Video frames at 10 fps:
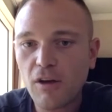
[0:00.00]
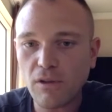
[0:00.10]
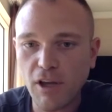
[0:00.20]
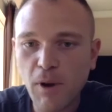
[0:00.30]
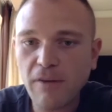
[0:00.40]

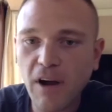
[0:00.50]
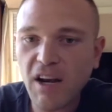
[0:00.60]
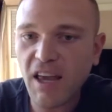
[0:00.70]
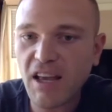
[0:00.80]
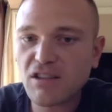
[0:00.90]
Libre
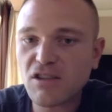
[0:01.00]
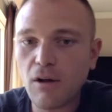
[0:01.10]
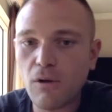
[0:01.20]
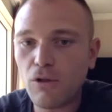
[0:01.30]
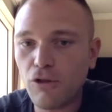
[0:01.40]
Fighting
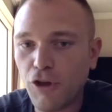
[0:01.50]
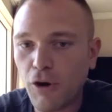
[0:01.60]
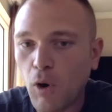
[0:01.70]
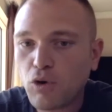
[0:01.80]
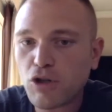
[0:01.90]
is the
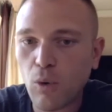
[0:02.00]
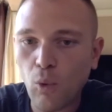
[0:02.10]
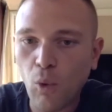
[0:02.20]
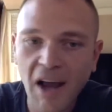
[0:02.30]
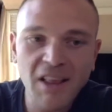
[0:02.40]
most
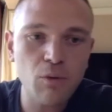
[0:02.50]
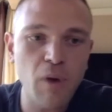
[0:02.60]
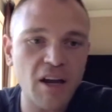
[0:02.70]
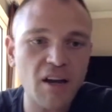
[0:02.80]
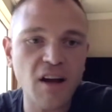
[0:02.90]
widely
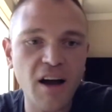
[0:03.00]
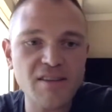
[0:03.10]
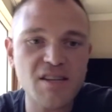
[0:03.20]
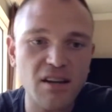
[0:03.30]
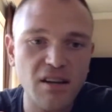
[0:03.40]

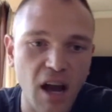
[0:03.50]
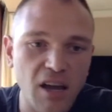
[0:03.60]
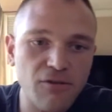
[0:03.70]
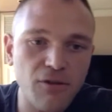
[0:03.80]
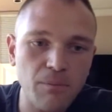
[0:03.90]
recognized
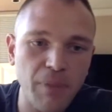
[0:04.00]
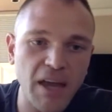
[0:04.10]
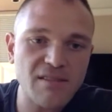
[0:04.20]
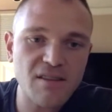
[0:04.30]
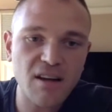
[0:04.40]

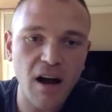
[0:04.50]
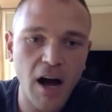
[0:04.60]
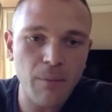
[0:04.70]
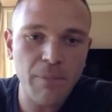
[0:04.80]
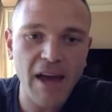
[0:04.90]
knife-based
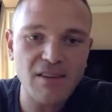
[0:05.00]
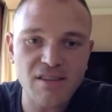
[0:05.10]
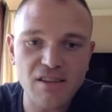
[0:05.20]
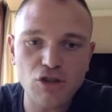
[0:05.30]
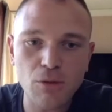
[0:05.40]
combat
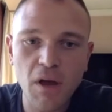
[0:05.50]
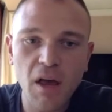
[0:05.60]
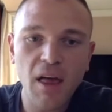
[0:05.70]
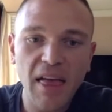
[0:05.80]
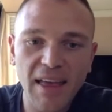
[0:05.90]
system
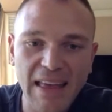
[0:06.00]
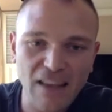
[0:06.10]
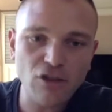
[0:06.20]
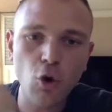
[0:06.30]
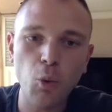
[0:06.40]

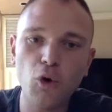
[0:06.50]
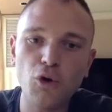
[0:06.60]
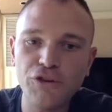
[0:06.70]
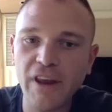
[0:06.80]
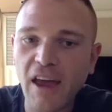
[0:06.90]
in the
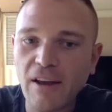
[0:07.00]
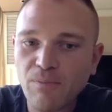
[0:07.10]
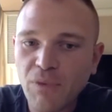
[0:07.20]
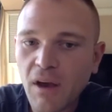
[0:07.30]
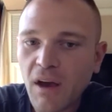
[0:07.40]
world today.
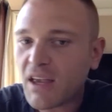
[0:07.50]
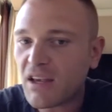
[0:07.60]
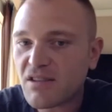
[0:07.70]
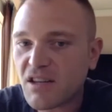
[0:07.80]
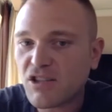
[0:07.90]

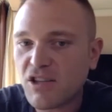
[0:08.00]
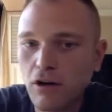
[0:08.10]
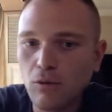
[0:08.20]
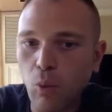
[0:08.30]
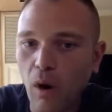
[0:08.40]
He is
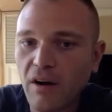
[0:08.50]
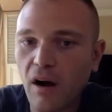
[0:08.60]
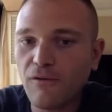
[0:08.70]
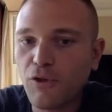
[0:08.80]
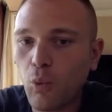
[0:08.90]
considered one
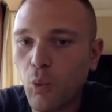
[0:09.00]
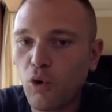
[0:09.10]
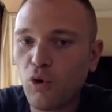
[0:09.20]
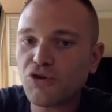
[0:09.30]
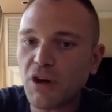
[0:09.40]
of the
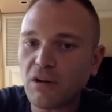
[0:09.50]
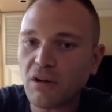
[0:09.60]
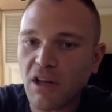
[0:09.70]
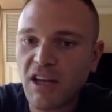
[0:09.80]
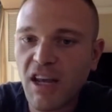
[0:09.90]
world's
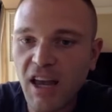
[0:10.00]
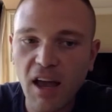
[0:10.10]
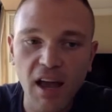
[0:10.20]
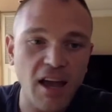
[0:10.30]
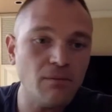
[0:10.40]

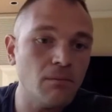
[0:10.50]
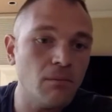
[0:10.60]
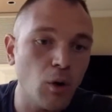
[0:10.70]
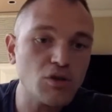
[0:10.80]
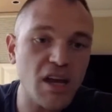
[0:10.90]
leading and
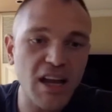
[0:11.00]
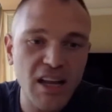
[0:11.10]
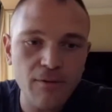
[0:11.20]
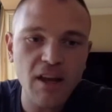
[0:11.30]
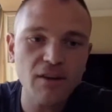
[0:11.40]
most
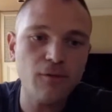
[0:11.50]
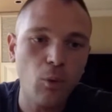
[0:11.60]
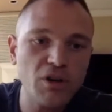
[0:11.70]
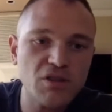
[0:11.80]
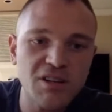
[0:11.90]
innovative
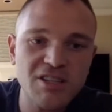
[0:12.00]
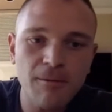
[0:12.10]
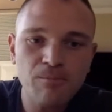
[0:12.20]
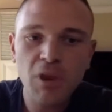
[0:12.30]
voices